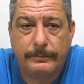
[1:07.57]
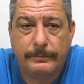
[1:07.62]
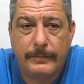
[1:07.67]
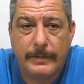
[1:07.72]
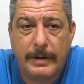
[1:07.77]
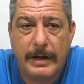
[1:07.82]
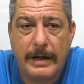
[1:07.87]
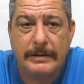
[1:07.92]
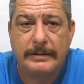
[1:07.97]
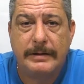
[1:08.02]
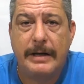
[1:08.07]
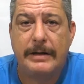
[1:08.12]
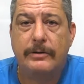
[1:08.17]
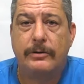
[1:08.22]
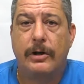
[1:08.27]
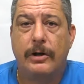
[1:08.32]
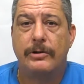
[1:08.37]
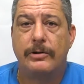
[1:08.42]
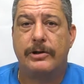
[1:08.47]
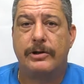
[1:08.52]
let's say
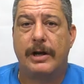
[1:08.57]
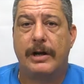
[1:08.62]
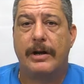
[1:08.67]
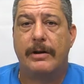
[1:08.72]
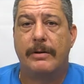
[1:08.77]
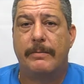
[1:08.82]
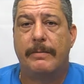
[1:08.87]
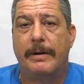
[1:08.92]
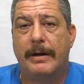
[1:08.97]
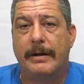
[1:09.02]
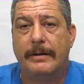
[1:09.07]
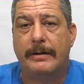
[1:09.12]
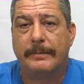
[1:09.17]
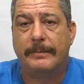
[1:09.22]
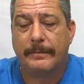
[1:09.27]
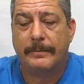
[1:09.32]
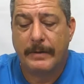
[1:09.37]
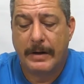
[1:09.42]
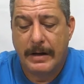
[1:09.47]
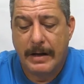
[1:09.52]
touch a little bit
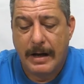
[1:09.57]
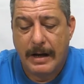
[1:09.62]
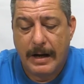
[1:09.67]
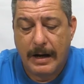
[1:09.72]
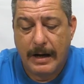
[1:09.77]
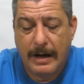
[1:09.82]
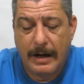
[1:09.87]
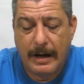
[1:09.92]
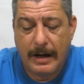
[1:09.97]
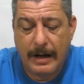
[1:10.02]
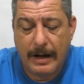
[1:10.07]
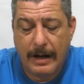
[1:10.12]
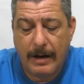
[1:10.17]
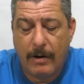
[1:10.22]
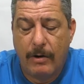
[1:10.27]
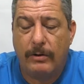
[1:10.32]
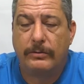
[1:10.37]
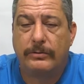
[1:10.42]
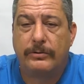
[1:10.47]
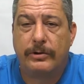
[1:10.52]

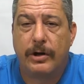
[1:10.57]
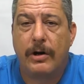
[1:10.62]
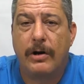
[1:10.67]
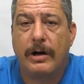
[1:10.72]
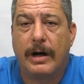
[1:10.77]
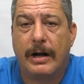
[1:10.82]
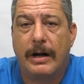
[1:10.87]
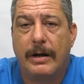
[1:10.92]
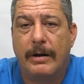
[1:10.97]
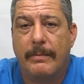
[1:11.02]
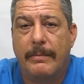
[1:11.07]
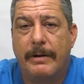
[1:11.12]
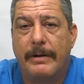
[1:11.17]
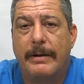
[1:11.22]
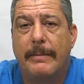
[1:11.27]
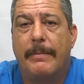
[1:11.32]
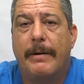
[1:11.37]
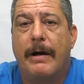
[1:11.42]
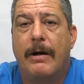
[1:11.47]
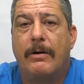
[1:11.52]
or talk a little bit
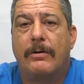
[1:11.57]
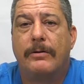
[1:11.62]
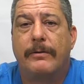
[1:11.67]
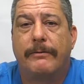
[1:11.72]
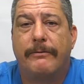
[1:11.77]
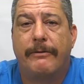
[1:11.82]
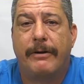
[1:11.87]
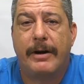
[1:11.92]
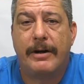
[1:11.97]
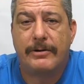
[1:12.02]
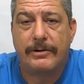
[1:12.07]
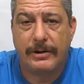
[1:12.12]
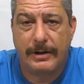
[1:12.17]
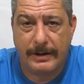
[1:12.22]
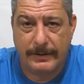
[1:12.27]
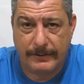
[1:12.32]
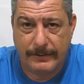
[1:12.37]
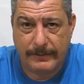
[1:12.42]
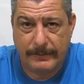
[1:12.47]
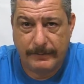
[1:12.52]
about
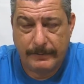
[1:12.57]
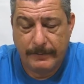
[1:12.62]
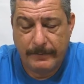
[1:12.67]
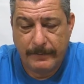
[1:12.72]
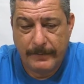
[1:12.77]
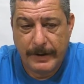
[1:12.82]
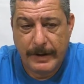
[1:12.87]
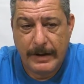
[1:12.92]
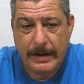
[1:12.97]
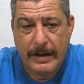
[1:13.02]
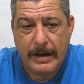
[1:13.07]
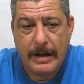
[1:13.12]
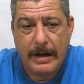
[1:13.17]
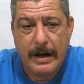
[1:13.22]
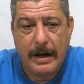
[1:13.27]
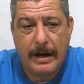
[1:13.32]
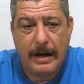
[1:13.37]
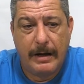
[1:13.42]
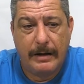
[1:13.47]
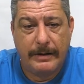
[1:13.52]
finishes.
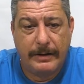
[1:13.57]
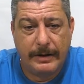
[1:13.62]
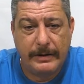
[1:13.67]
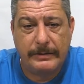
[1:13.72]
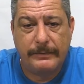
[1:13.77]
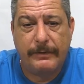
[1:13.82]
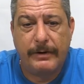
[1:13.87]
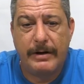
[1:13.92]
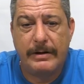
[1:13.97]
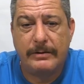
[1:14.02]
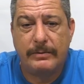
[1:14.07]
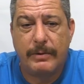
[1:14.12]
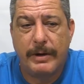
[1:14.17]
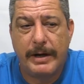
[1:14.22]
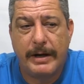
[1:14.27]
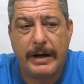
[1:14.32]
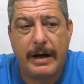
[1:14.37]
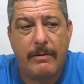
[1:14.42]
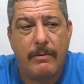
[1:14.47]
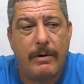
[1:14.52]
This first
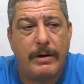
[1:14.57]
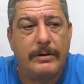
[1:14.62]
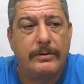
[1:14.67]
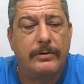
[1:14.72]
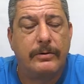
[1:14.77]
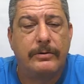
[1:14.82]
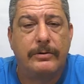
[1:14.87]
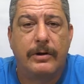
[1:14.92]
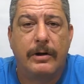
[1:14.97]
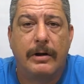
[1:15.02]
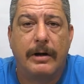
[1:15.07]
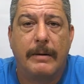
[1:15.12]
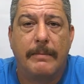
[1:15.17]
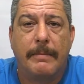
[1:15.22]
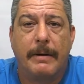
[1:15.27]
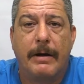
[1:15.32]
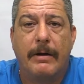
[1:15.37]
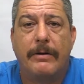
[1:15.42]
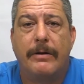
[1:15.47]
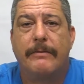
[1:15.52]
week I want to talk
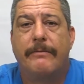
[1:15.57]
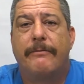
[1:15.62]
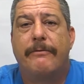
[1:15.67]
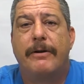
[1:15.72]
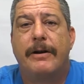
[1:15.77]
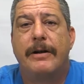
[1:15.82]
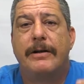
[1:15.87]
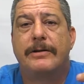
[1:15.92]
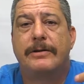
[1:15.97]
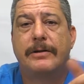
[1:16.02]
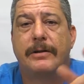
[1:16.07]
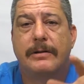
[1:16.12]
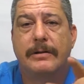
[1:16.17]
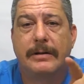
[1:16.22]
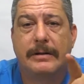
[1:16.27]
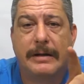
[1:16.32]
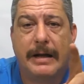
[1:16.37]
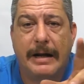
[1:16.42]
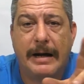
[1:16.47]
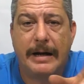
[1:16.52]
about the finish
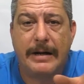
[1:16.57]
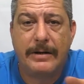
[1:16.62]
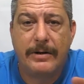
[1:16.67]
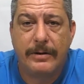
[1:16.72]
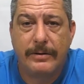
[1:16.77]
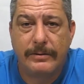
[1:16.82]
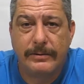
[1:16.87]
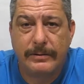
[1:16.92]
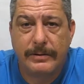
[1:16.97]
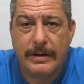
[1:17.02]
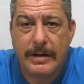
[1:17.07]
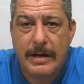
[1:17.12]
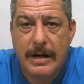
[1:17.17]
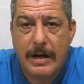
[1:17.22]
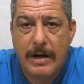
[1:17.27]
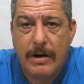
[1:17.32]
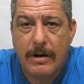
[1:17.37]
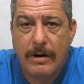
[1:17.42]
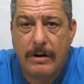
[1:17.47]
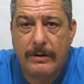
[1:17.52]
that I used
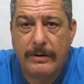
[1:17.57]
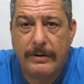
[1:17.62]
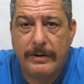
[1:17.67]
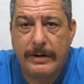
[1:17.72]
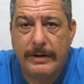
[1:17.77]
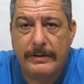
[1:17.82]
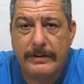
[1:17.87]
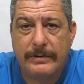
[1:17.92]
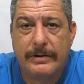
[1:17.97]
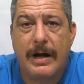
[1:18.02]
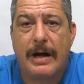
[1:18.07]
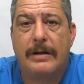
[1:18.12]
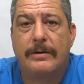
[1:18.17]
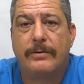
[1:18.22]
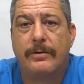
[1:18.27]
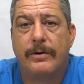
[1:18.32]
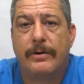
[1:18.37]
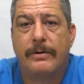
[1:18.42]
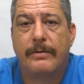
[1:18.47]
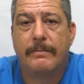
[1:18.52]
on the
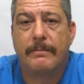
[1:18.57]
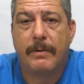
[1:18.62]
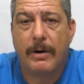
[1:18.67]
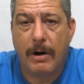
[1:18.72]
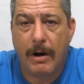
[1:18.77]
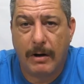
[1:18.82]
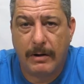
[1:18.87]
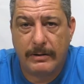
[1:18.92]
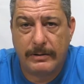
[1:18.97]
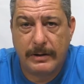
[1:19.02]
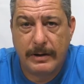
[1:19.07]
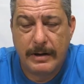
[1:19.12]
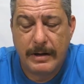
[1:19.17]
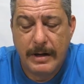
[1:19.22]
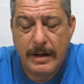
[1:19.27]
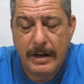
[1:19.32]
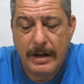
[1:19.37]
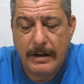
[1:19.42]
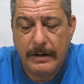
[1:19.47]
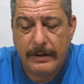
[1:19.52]
Saturn box.
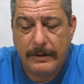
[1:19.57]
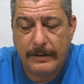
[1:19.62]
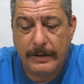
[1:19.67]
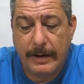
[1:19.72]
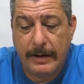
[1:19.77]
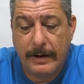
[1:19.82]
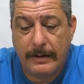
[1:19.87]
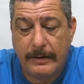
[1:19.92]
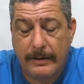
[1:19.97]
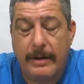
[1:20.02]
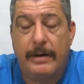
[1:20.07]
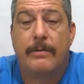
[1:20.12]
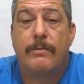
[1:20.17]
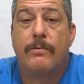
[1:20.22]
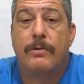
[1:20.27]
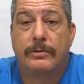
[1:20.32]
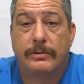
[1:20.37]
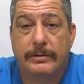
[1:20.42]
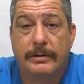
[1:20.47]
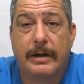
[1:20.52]
That there
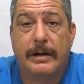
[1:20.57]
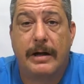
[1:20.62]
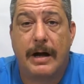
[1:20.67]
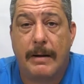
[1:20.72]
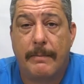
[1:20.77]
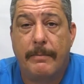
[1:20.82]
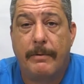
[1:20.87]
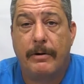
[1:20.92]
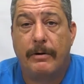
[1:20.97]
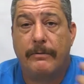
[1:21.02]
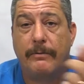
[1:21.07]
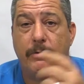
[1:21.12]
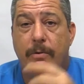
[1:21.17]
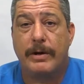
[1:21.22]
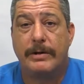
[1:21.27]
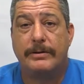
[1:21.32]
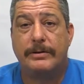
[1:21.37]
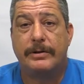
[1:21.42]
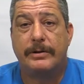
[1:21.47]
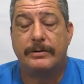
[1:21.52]
was a couple of
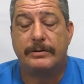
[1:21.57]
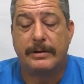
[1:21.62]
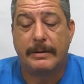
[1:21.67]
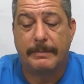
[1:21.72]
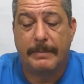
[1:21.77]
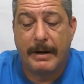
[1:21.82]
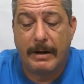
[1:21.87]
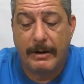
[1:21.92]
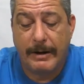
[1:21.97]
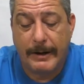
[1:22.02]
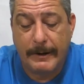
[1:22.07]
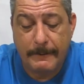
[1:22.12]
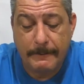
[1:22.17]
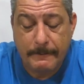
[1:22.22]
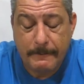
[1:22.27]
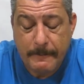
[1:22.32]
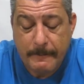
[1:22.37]
questions about it,